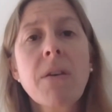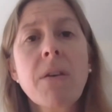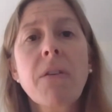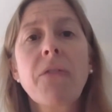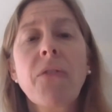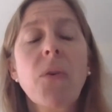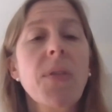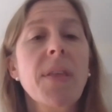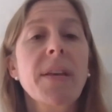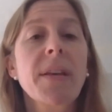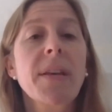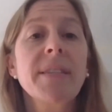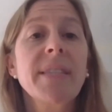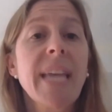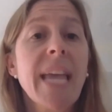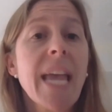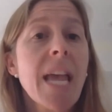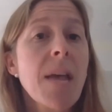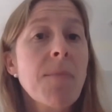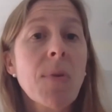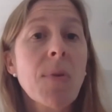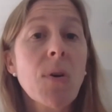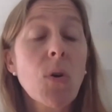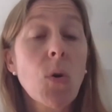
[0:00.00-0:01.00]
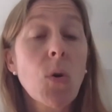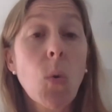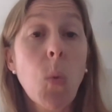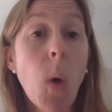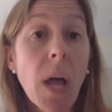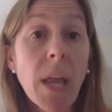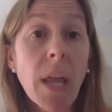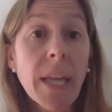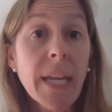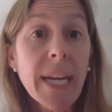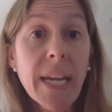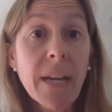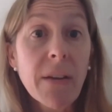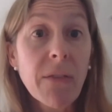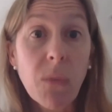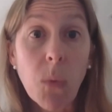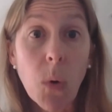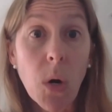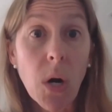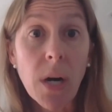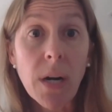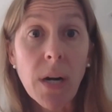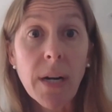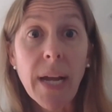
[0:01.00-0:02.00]
for the same quality of
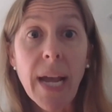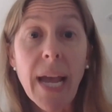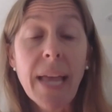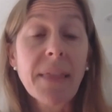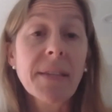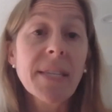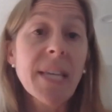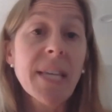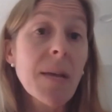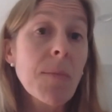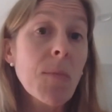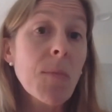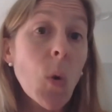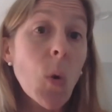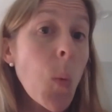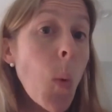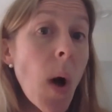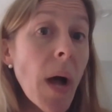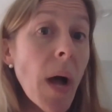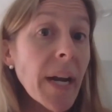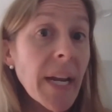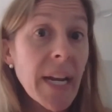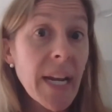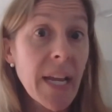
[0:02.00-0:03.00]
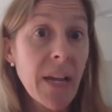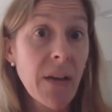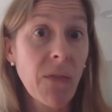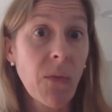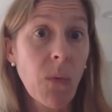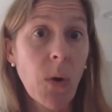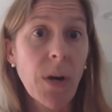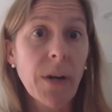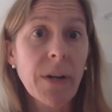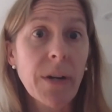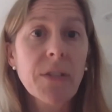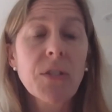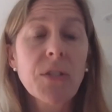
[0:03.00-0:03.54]
work and the same quantity of work.